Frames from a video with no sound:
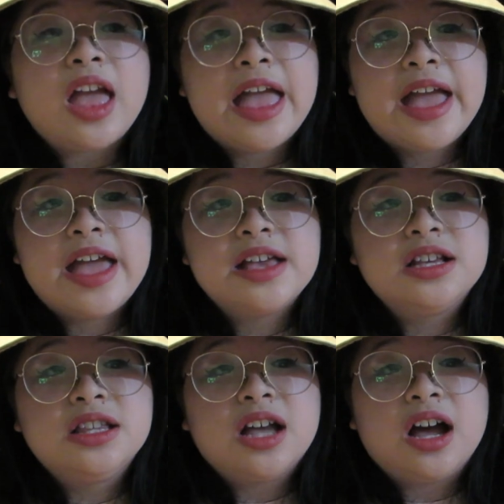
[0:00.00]

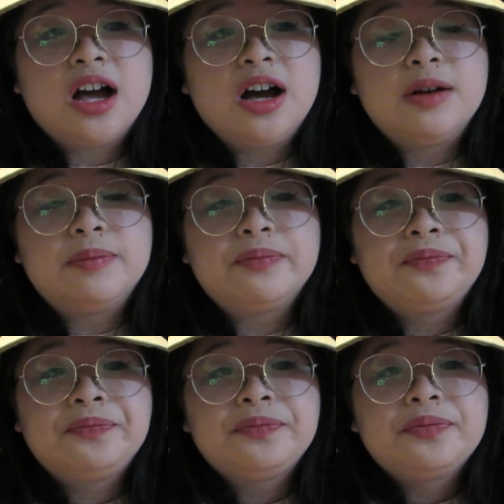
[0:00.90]
and um,
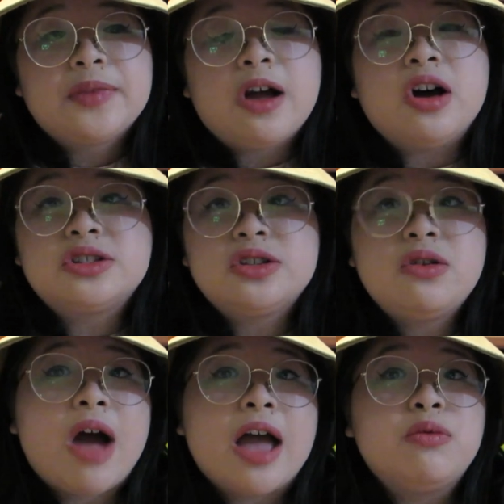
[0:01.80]

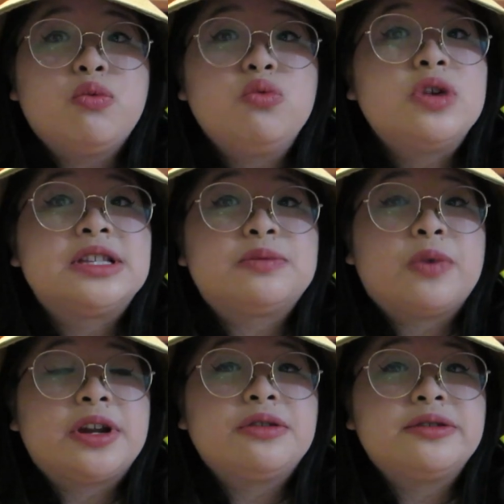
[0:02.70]
also, I was
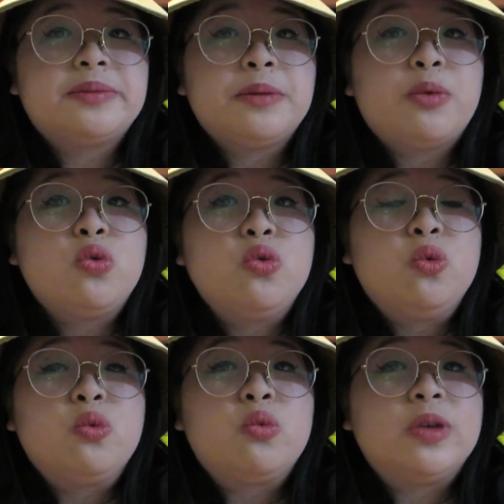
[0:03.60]
one of those people
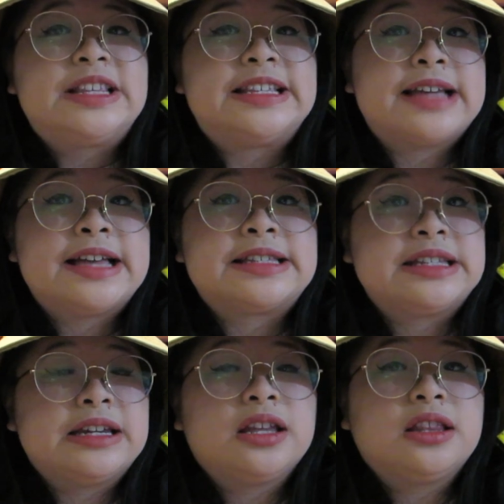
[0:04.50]
who
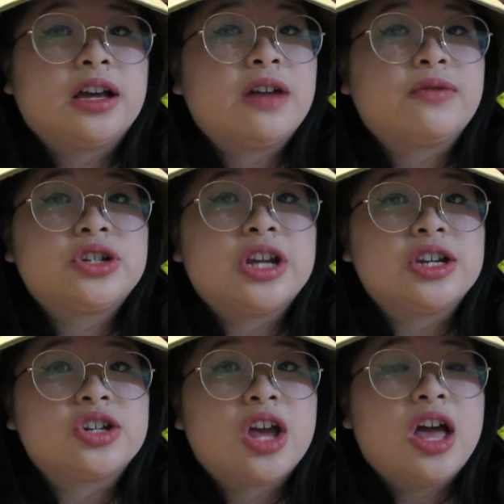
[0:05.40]
detested the cover change.